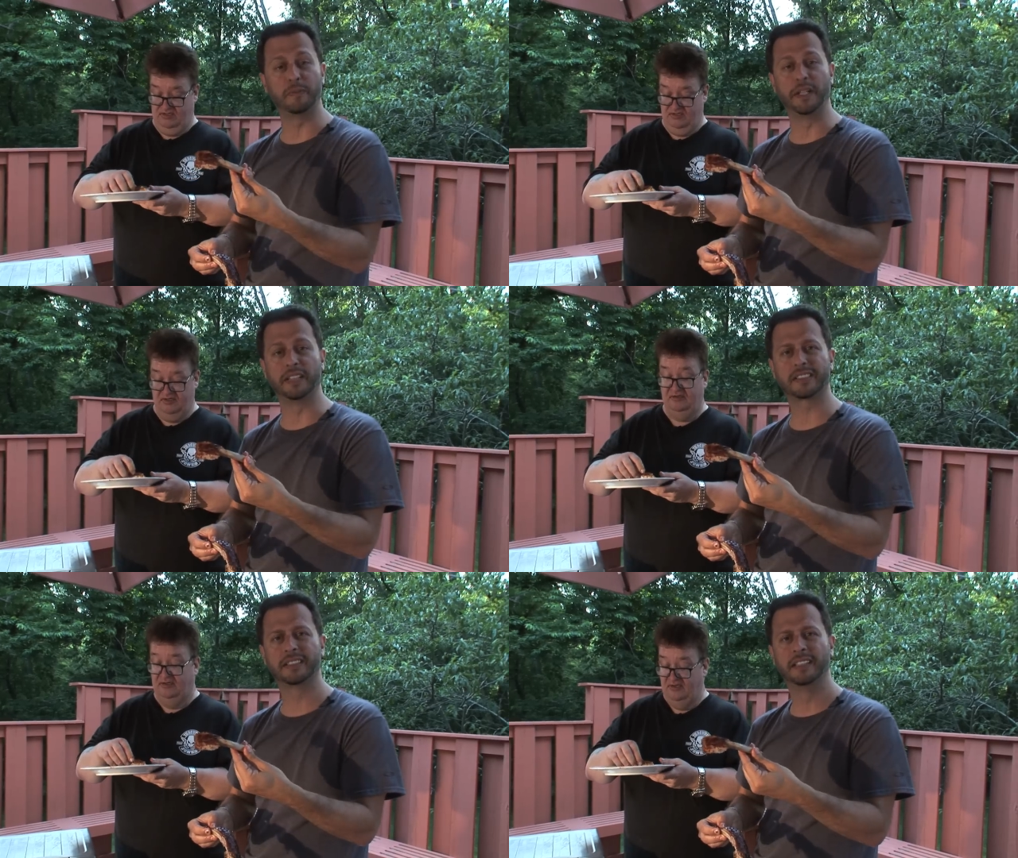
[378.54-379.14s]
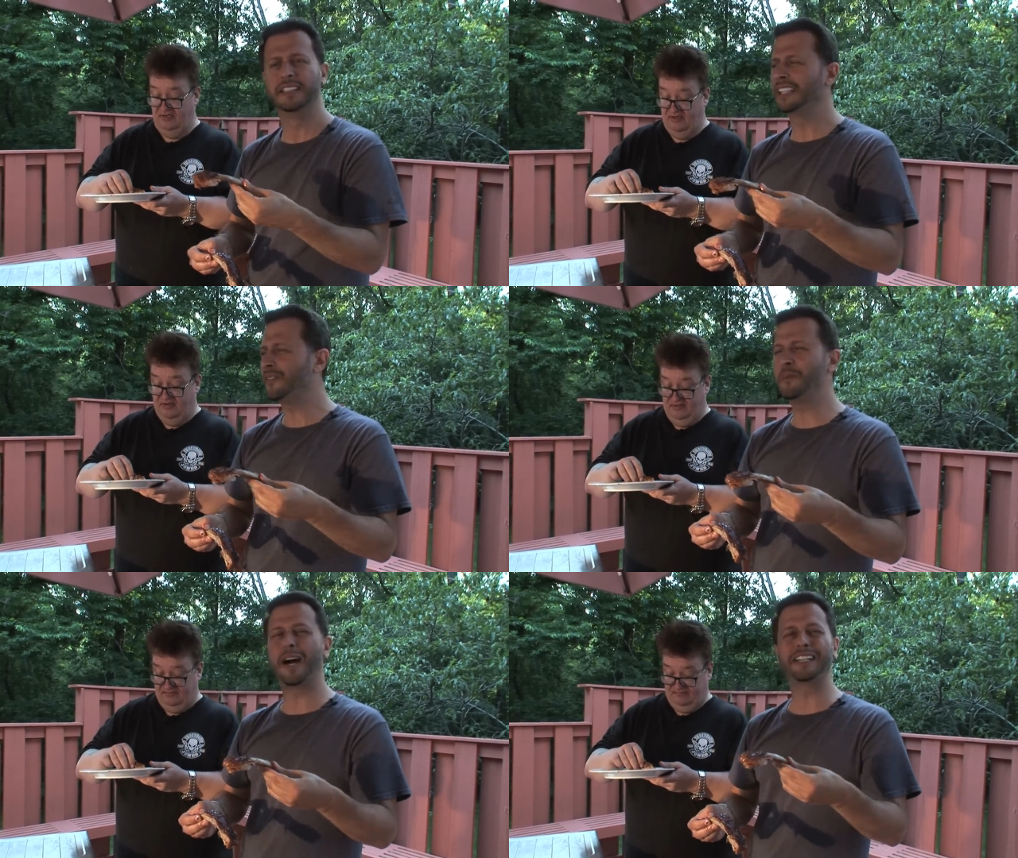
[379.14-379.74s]
Speaker 1: minutes. Never
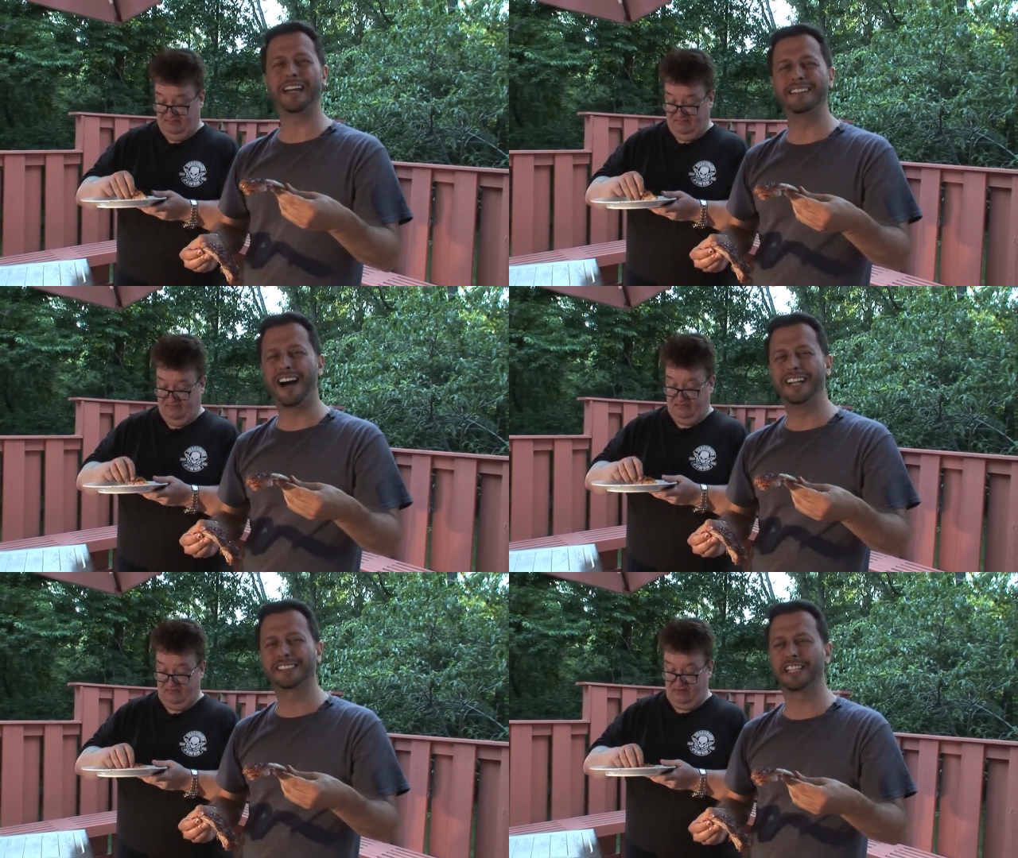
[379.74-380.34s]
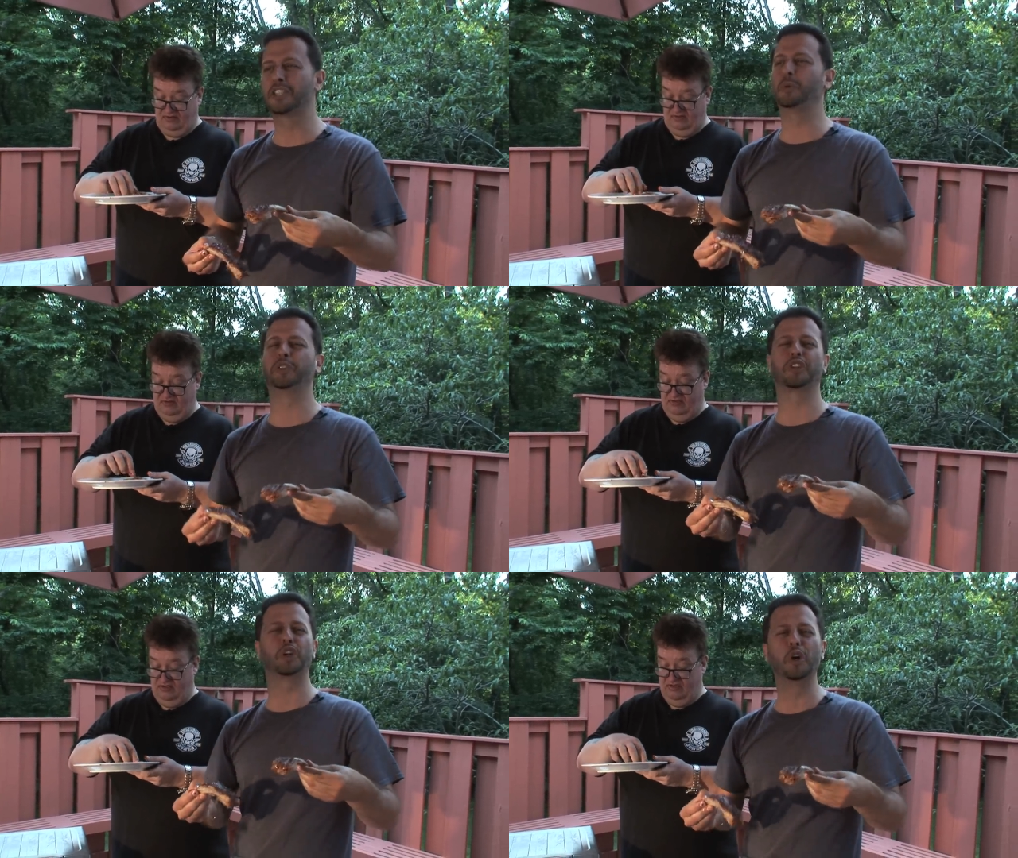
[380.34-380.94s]
mind that nonsense with the
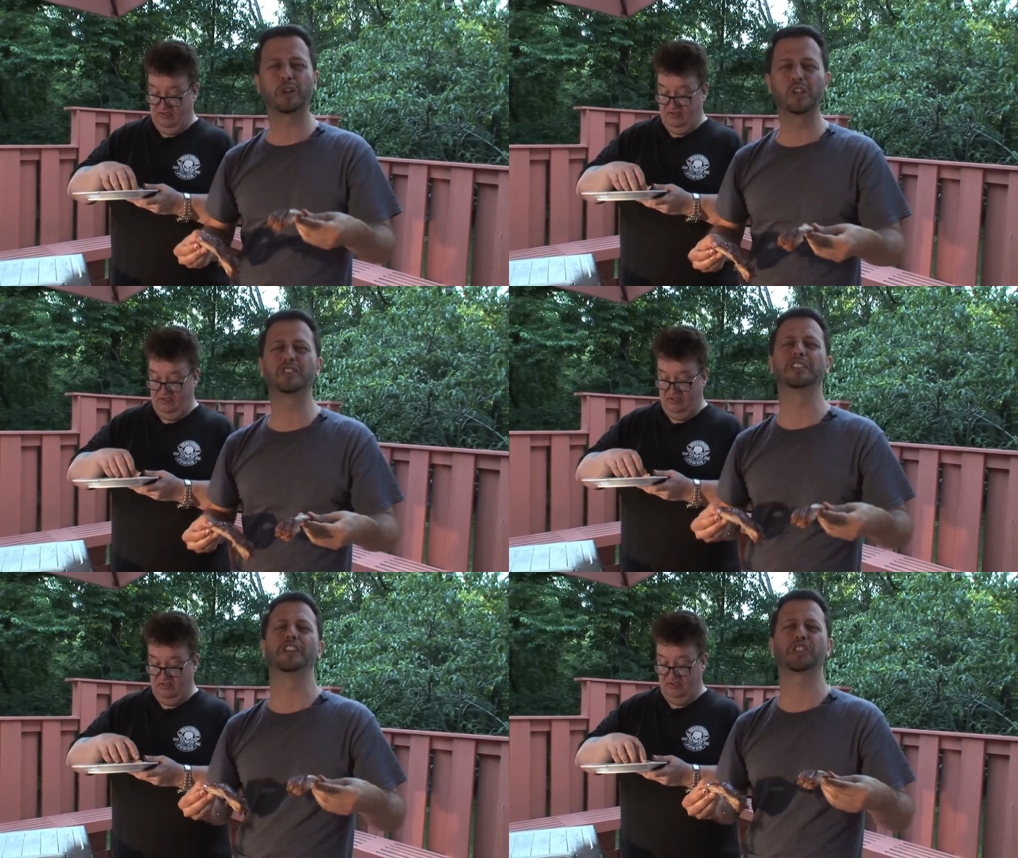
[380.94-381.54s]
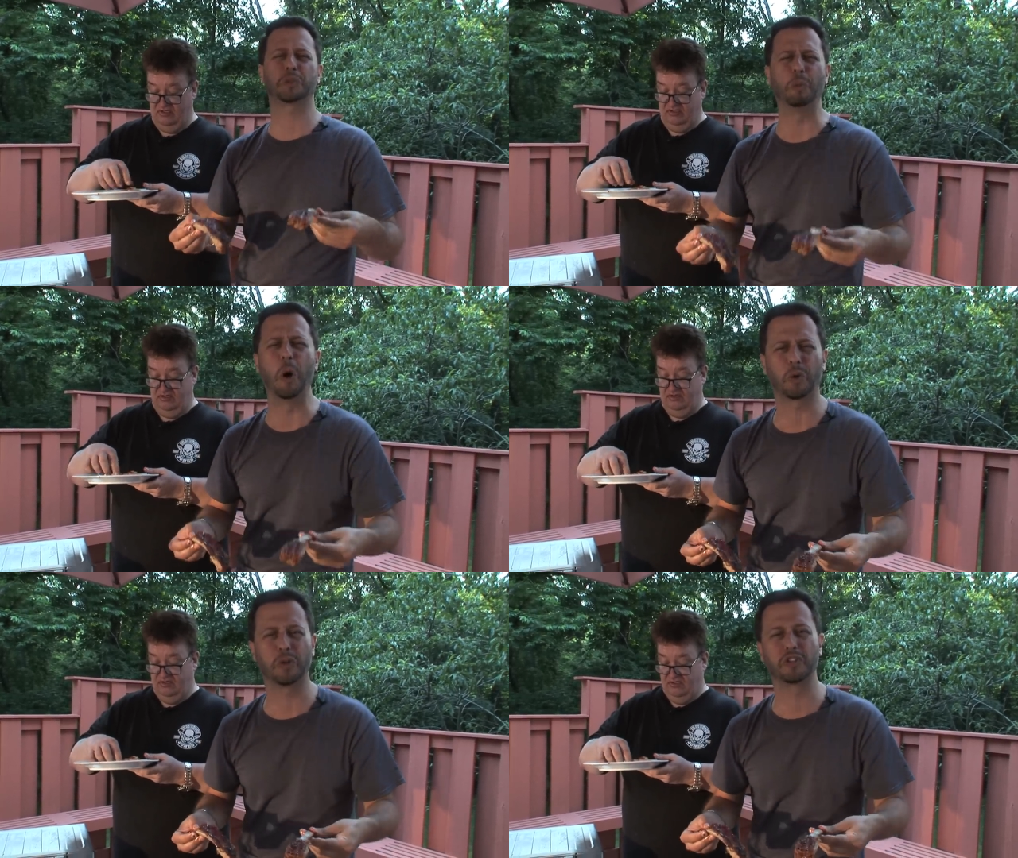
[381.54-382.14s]
cookers and the
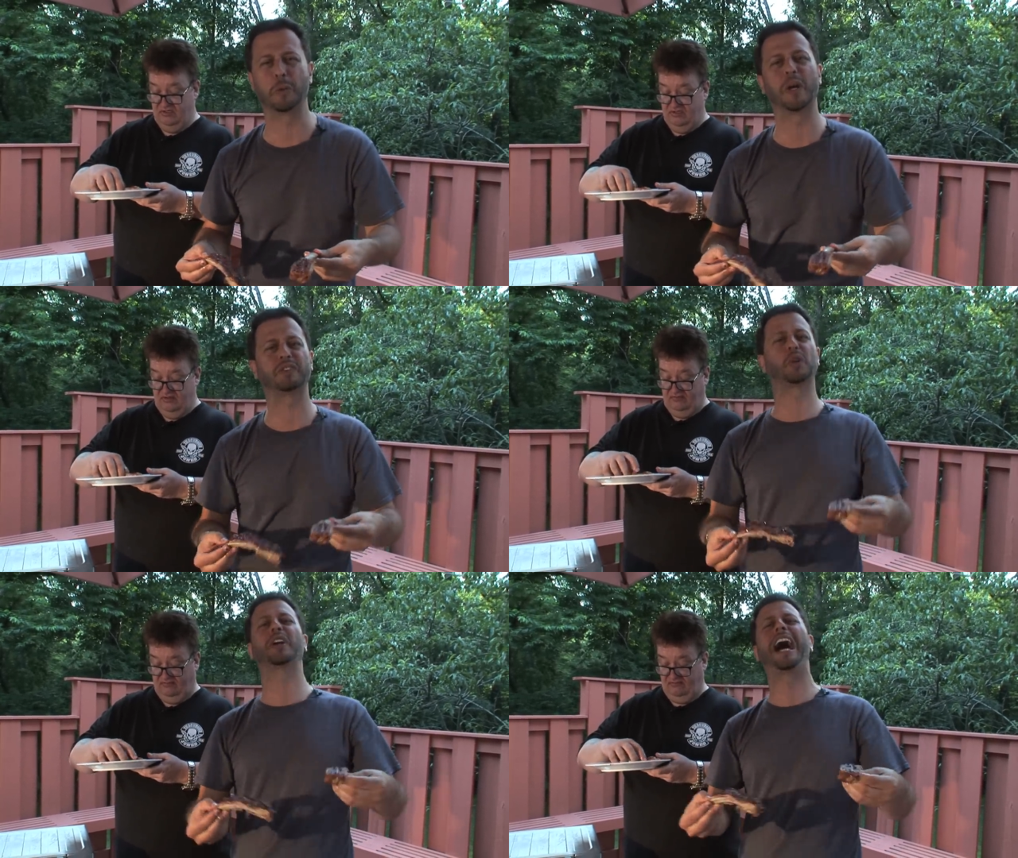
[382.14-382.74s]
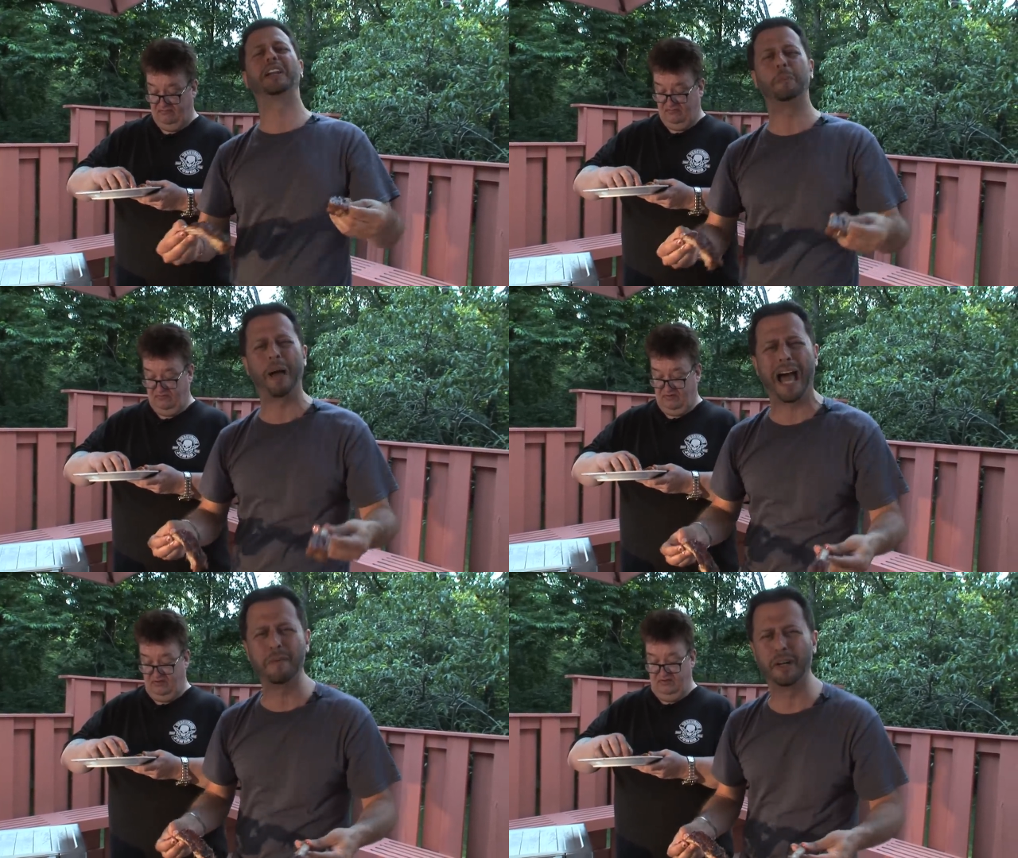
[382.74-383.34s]
smokers and we have to go to
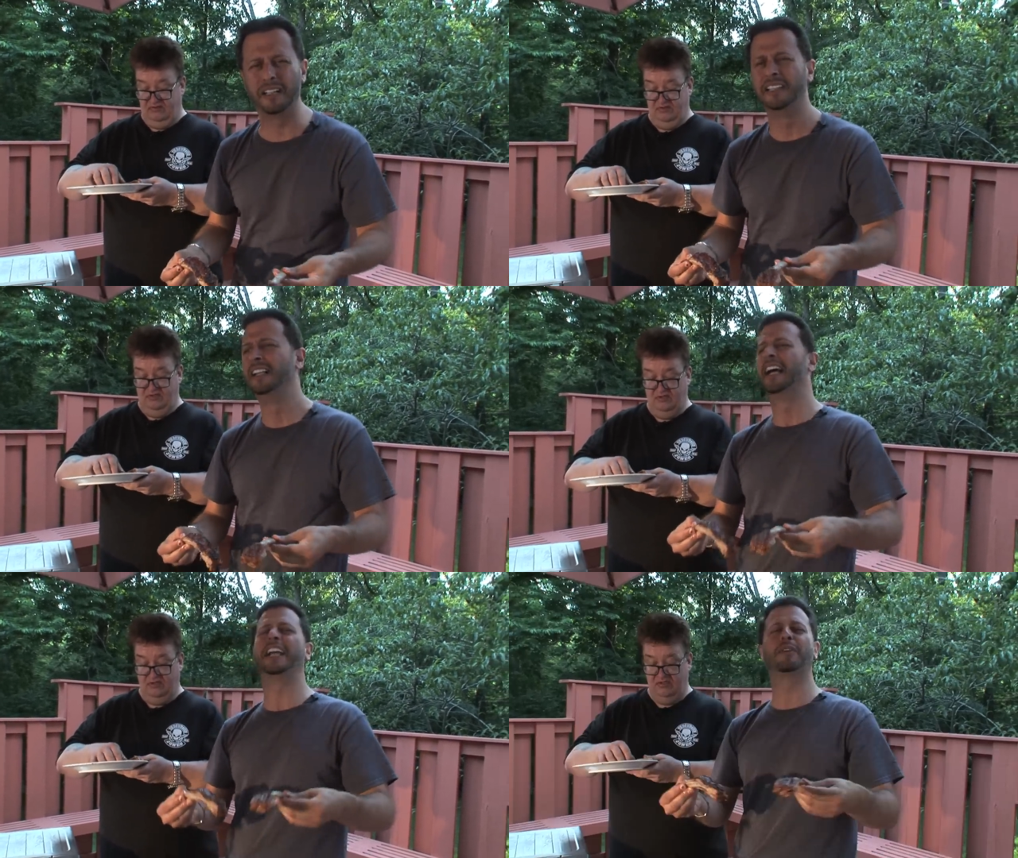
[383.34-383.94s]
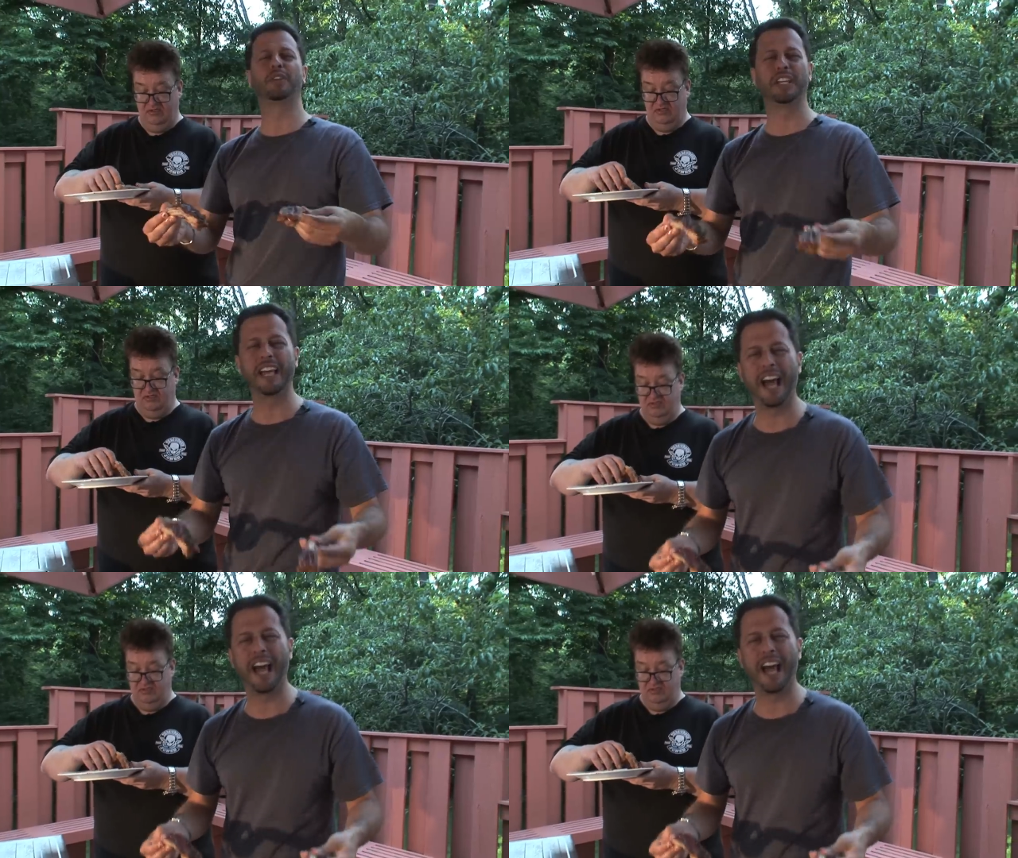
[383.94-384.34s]
Alabama and everything